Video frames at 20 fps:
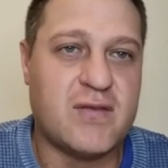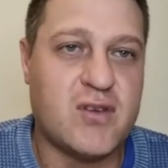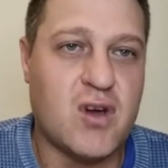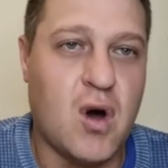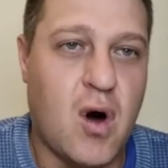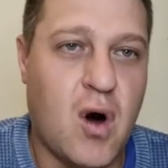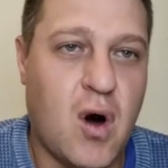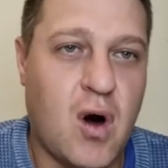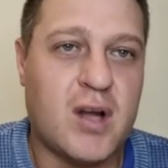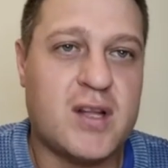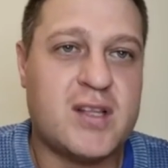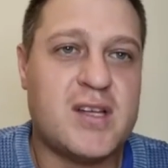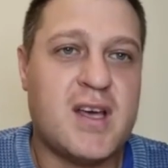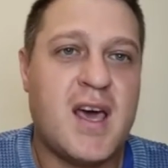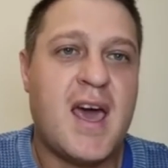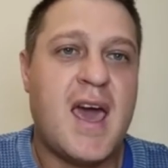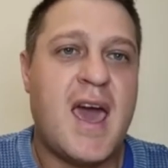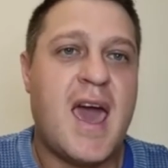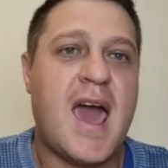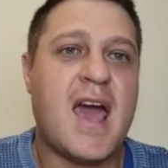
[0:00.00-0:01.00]
your heart,
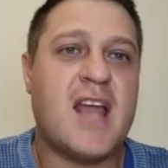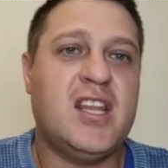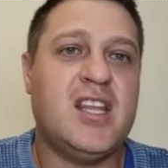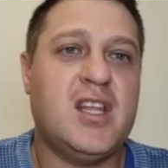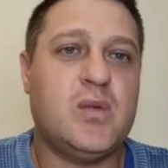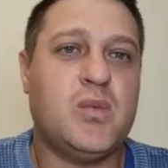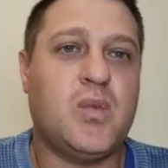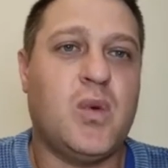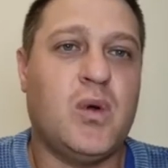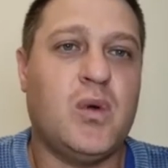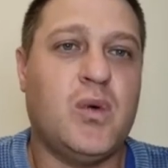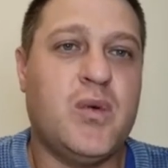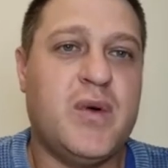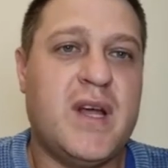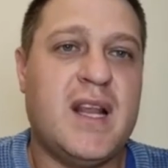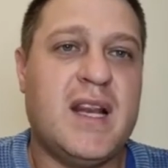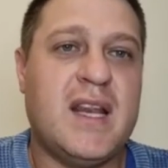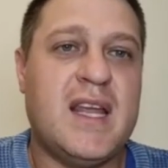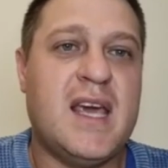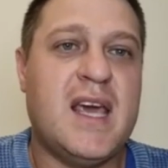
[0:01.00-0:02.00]
and it will
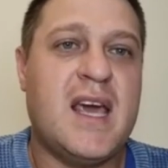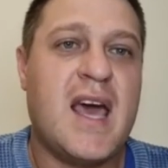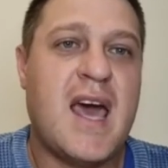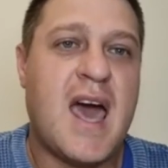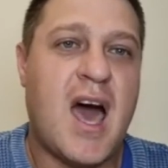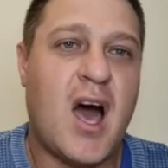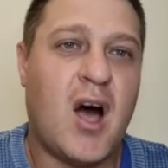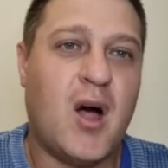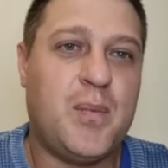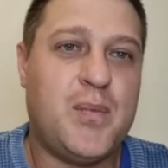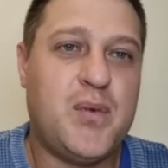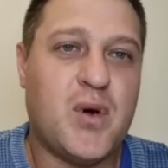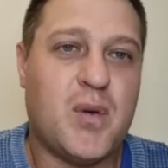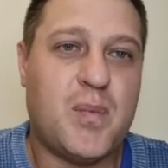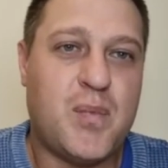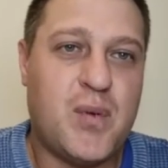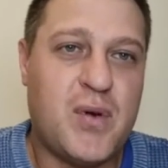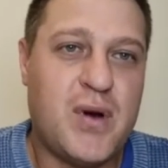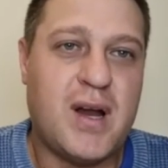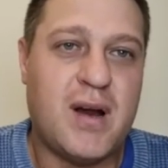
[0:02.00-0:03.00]
really help your
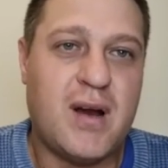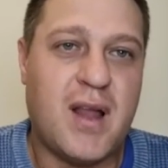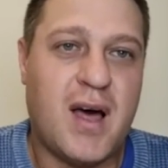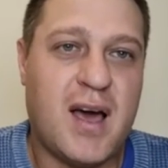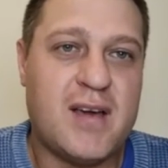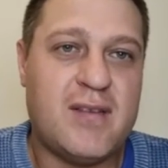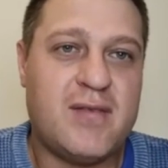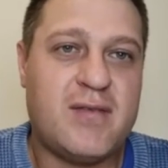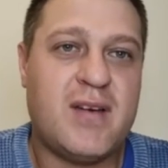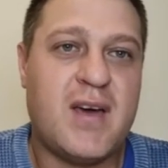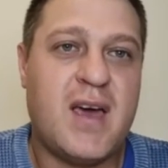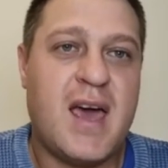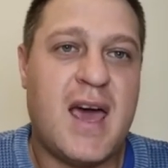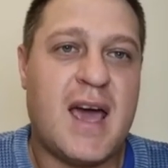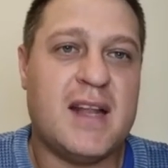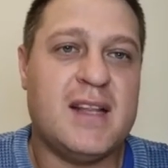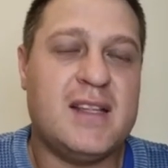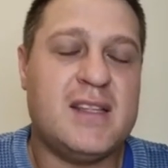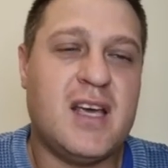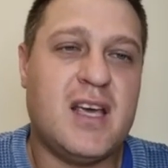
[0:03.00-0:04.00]
prayer life
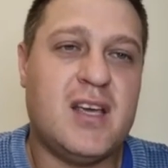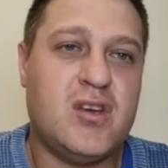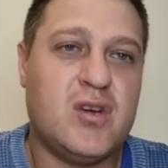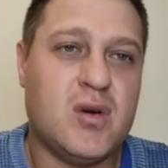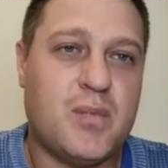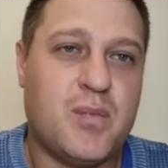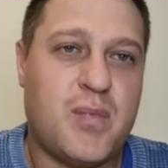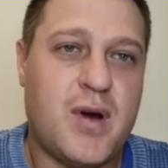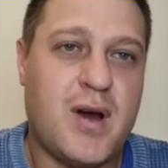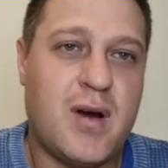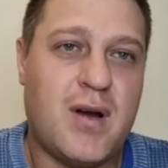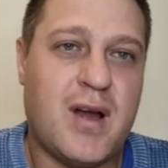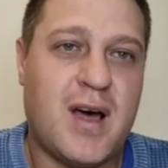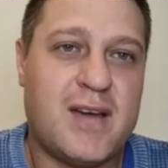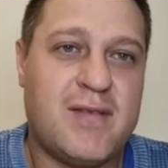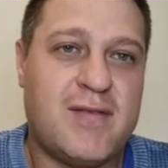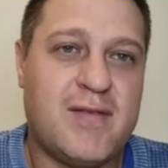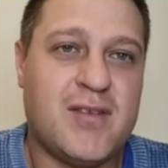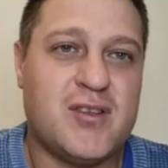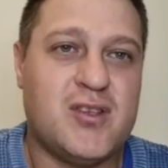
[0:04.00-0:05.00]
and take your prayer
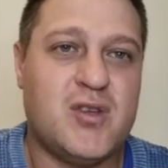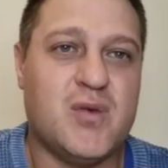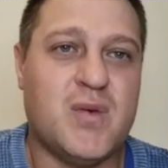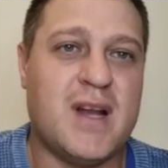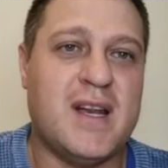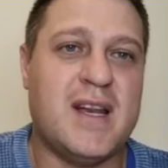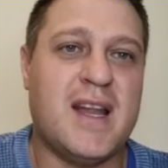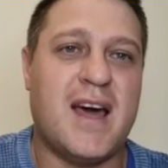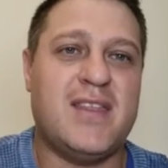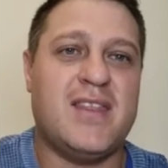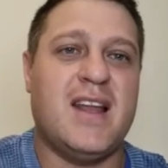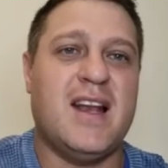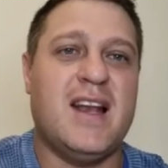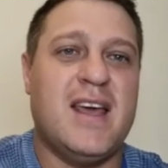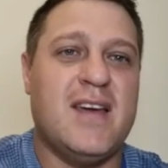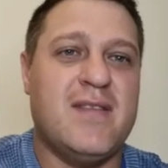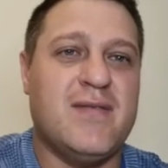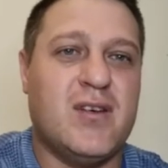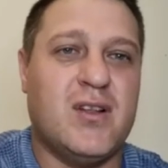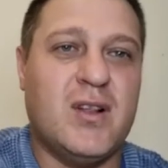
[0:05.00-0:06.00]
life to another
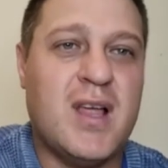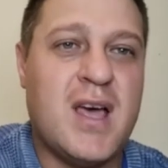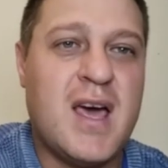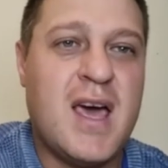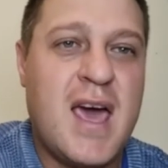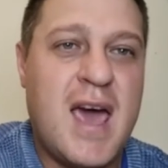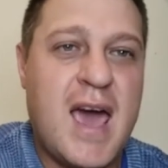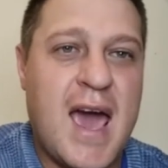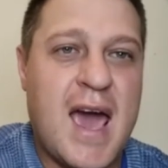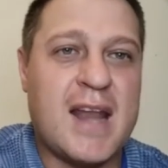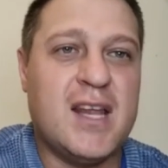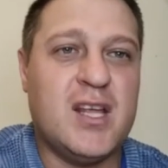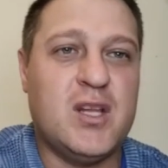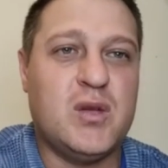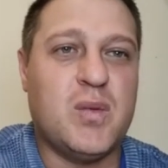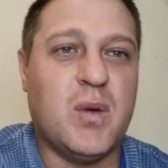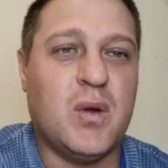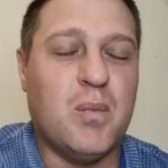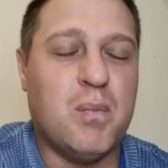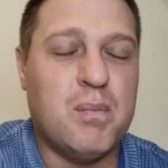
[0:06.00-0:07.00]
level, and
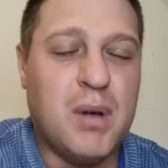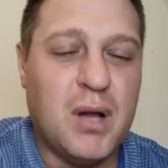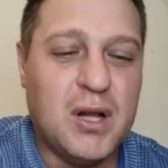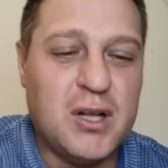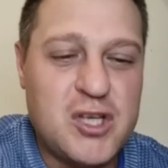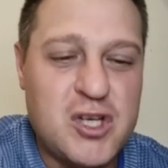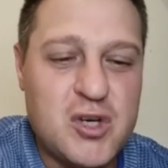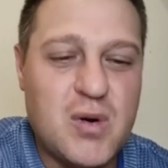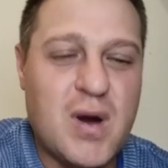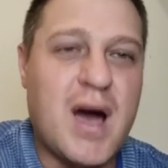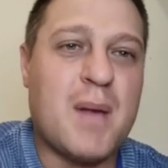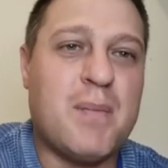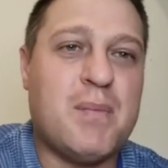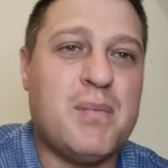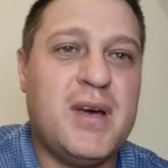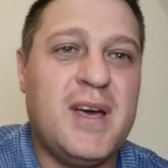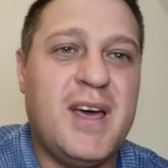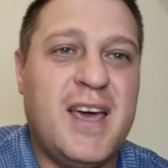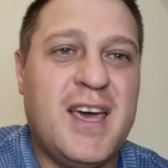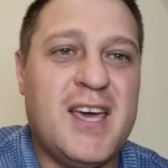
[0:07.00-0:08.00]
it will build you up
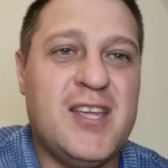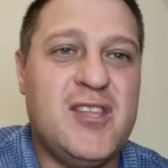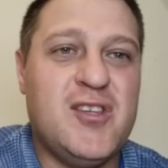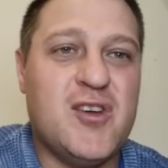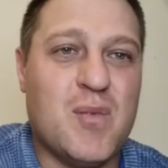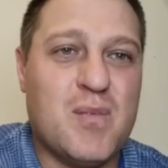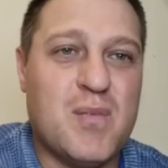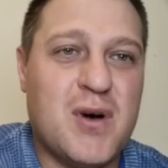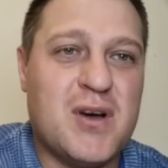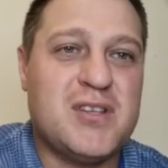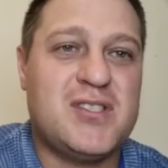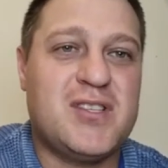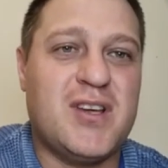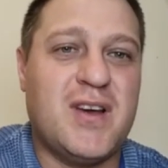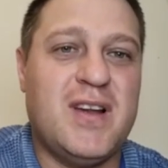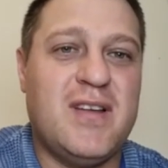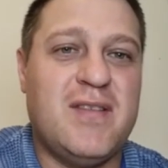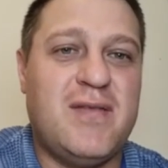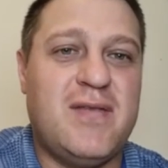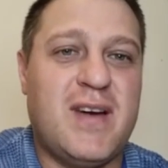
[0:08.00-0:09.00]
in your most
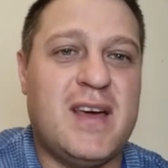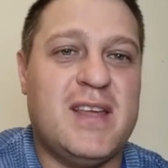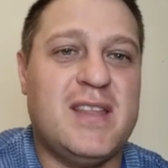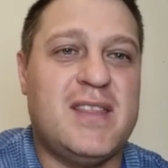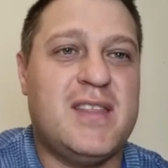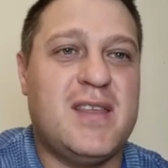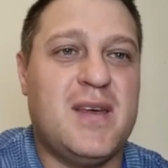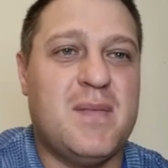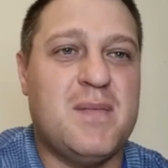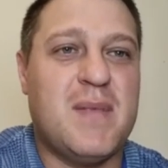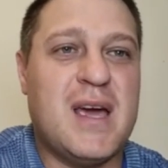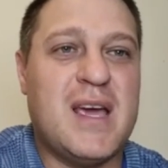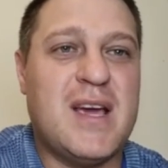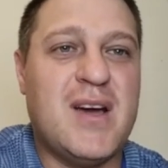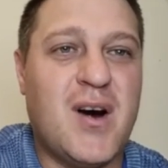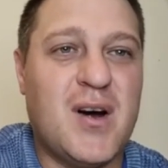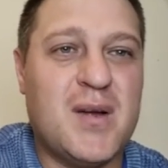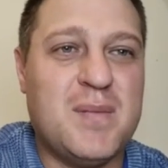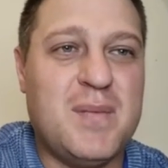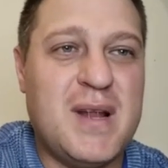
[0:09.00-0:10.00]
holy faith. May
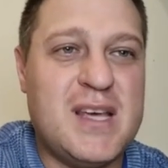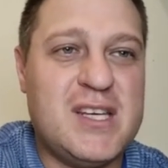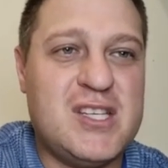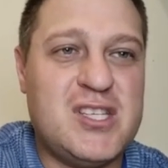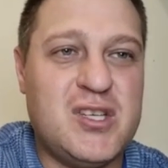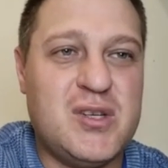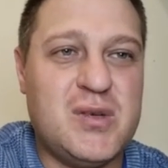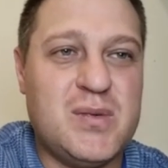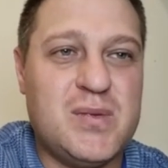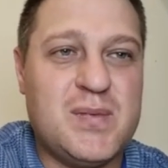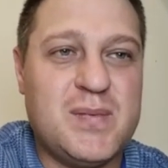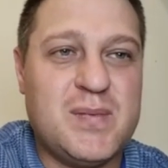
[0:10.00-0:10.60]
God bless you.